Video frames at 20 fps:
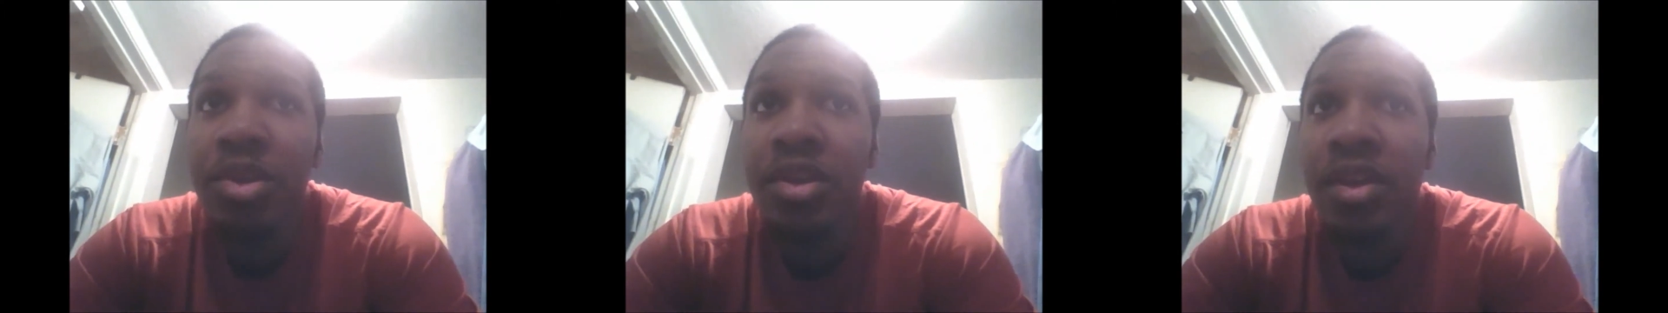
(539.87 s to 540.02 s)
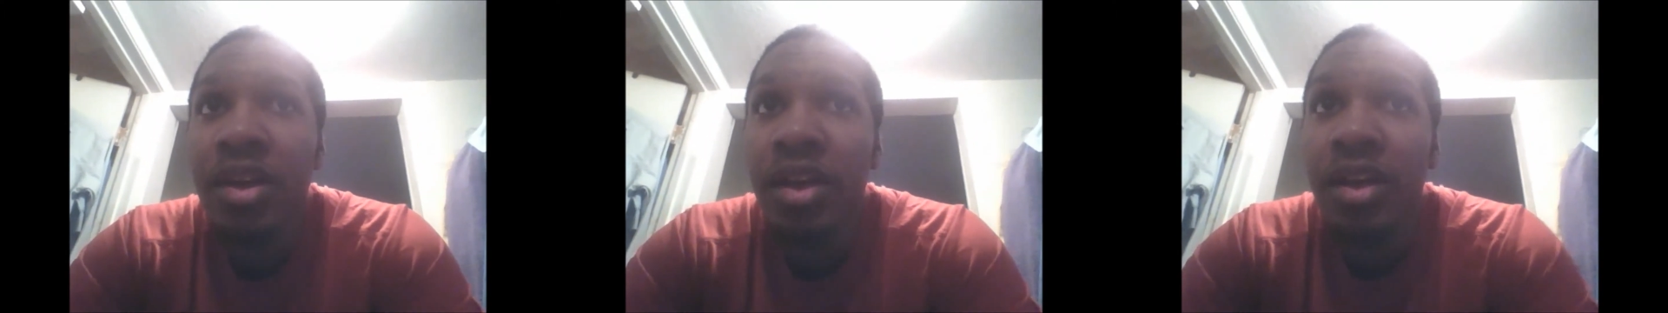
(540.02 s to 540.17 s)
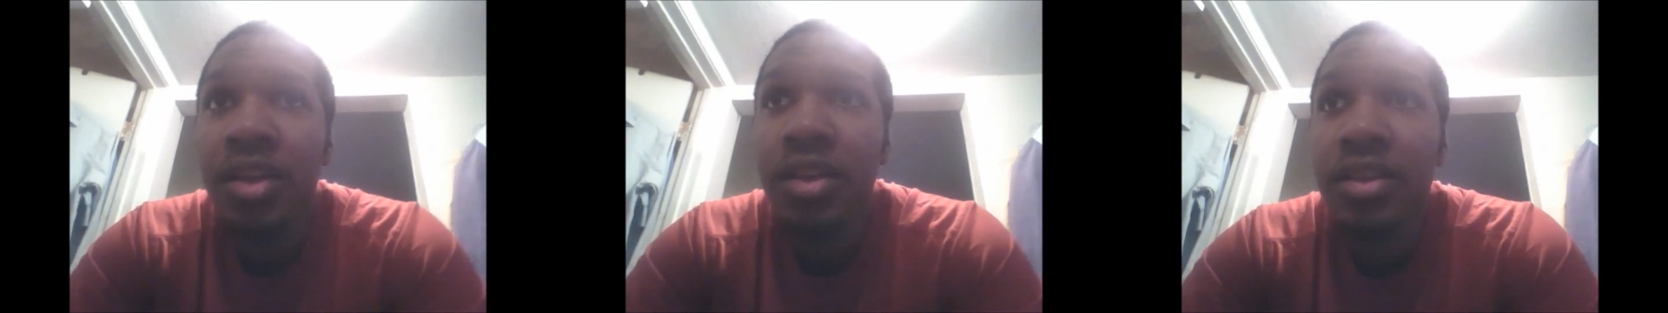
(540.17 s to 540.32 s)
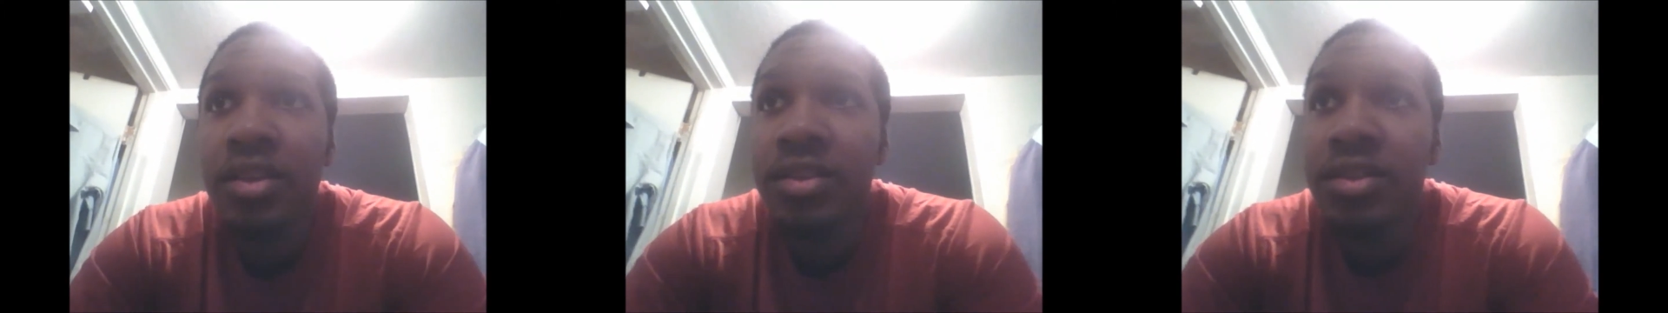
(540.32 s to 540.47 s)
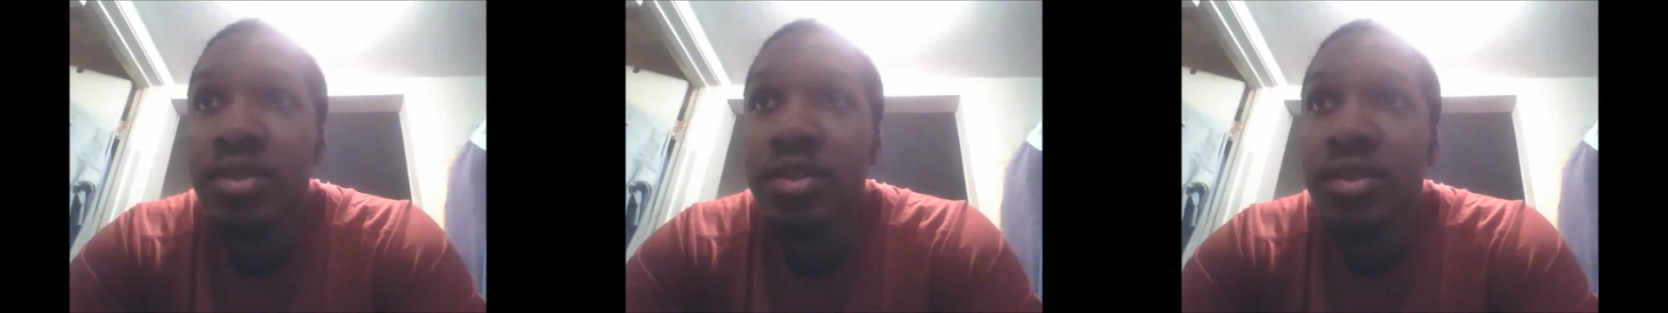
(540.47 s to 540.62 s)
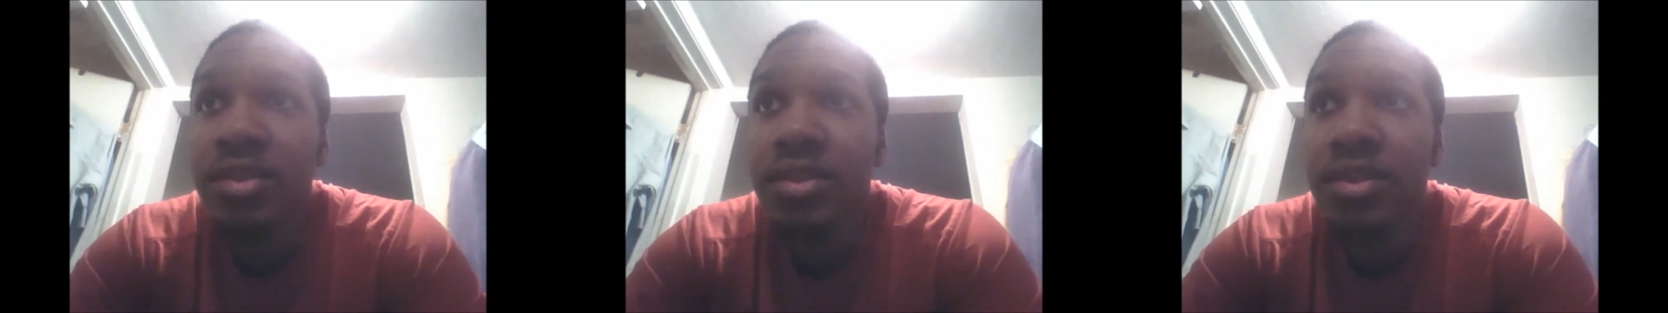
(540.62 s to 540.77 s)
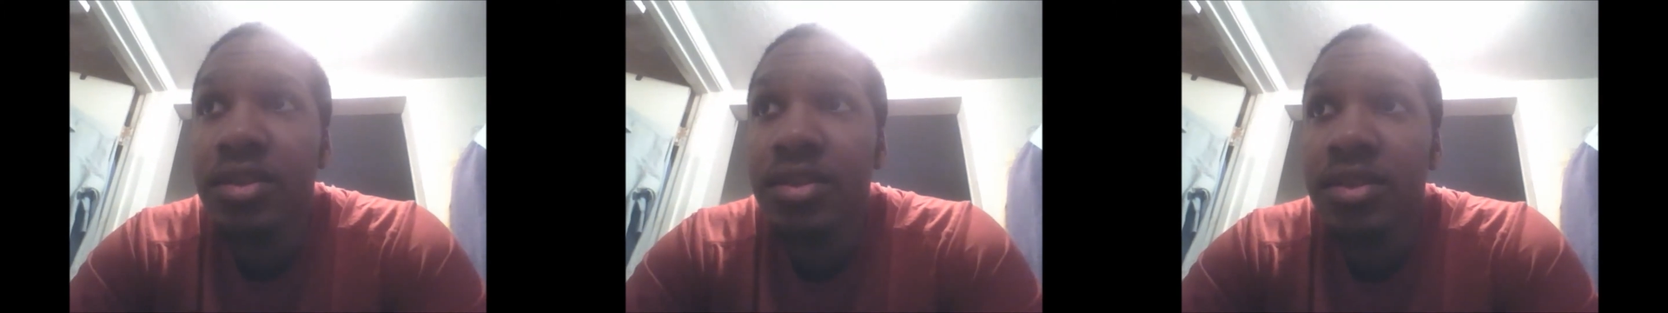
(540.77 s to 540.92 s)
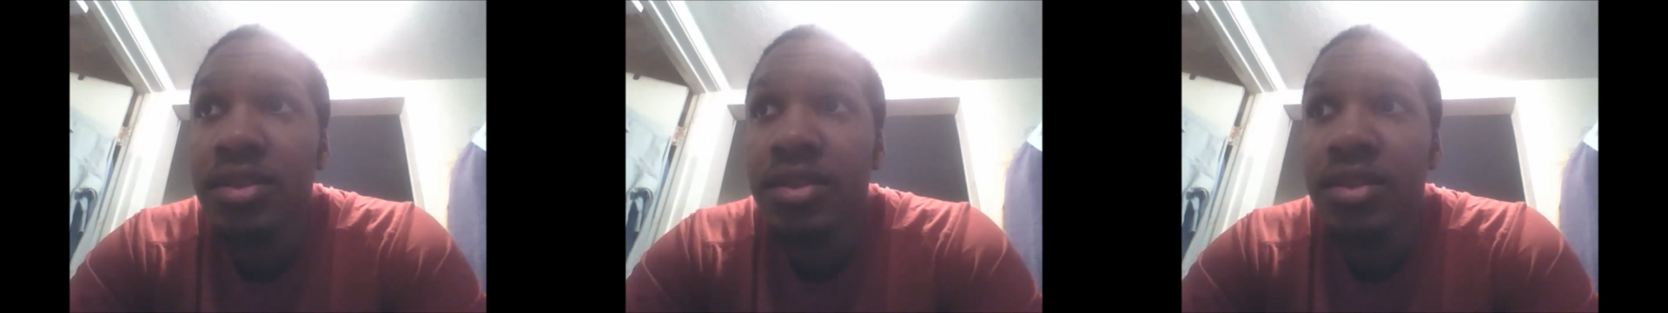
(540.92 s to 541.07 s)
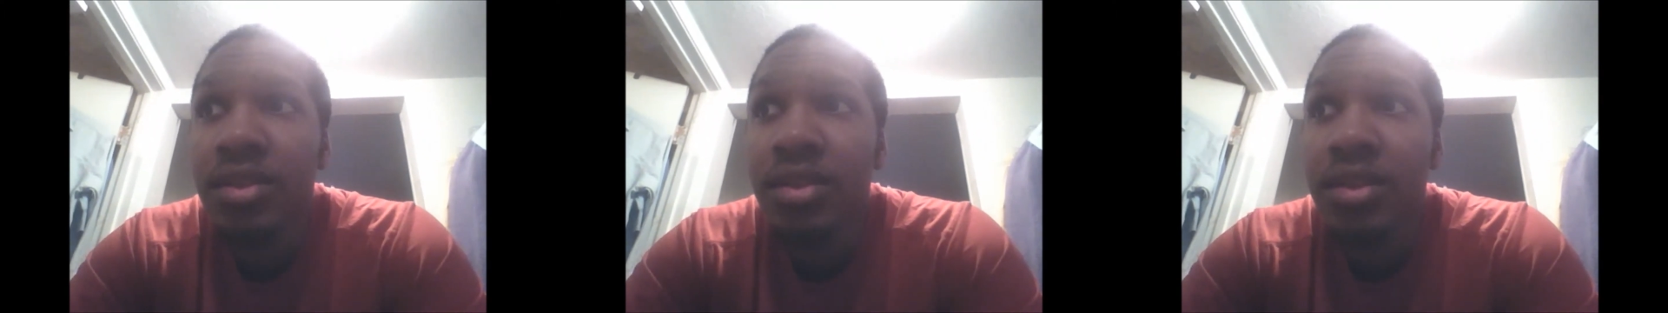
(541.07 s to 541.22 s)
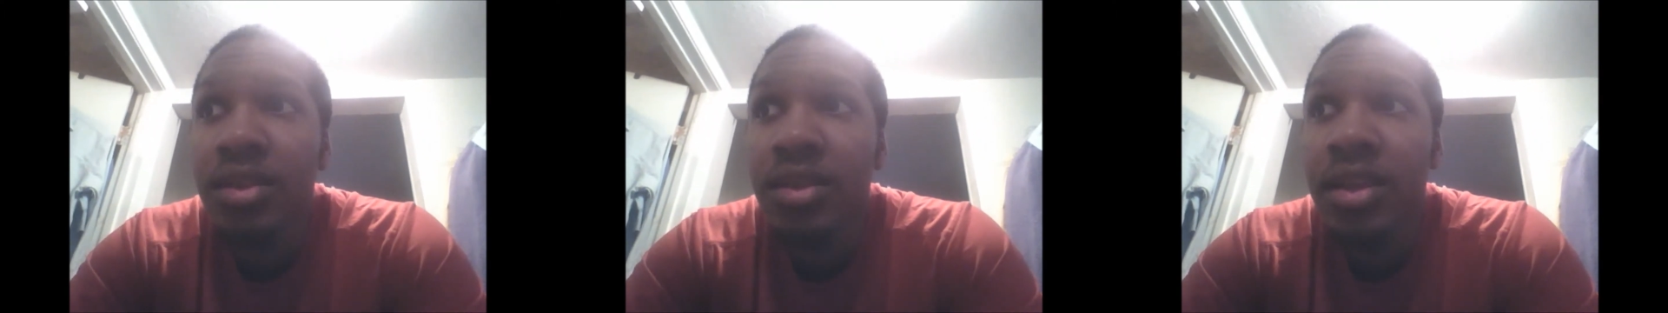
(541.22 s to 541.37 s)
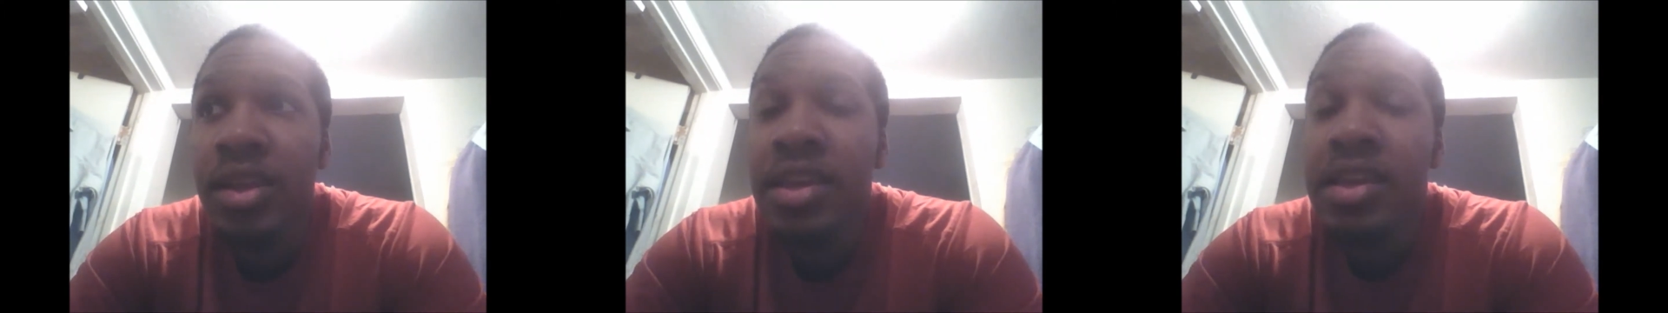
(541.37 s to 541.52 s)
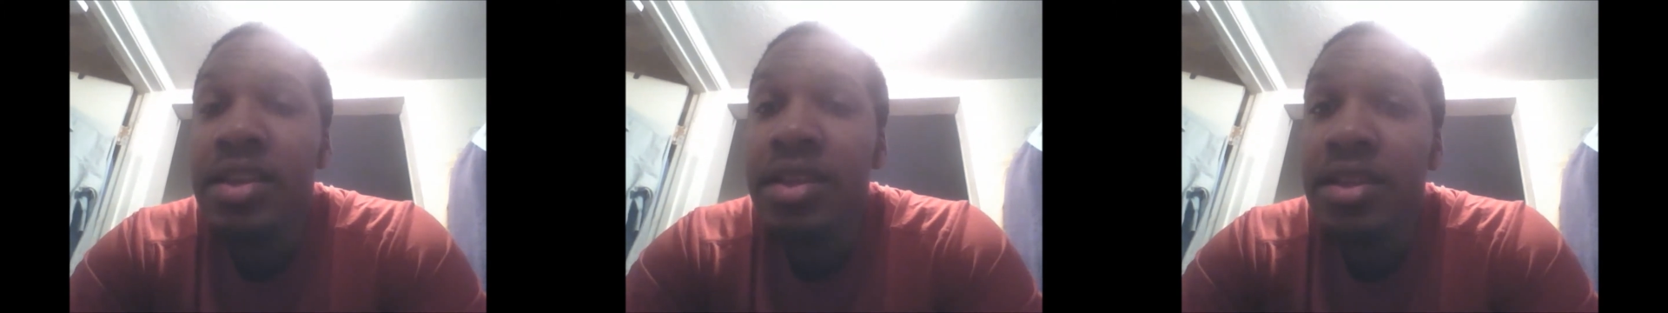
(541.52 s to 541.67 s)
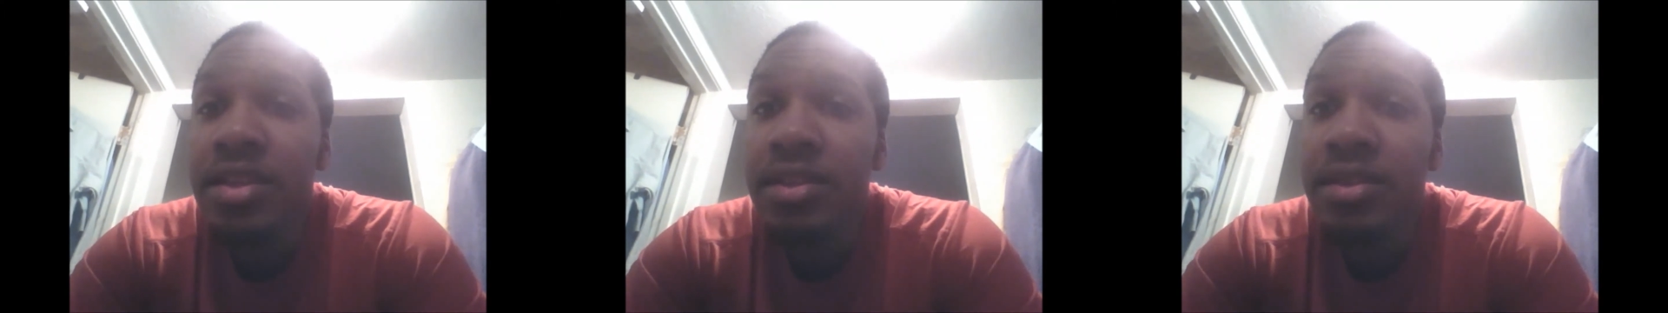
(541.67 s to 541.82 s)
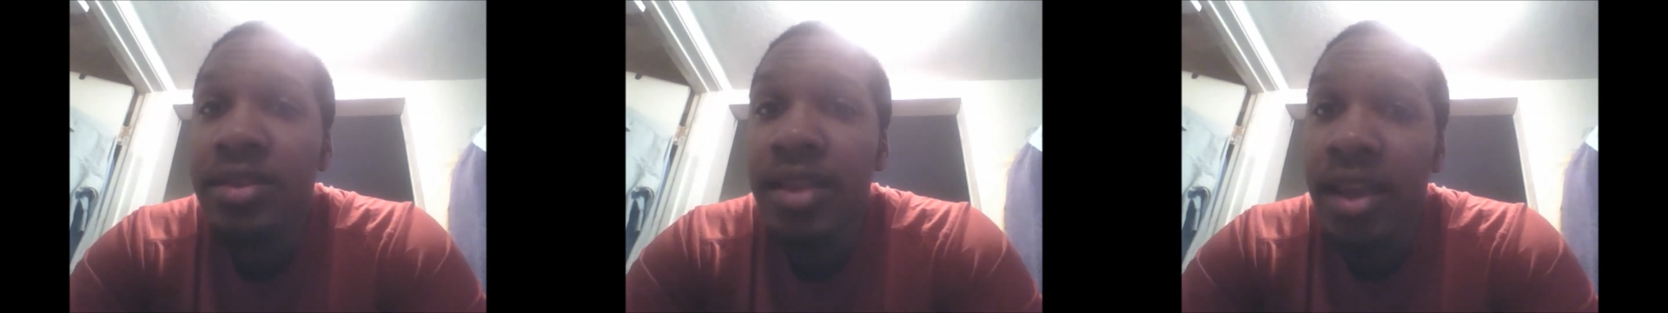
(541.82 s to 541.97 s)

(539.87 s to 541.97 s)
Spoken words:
because he needs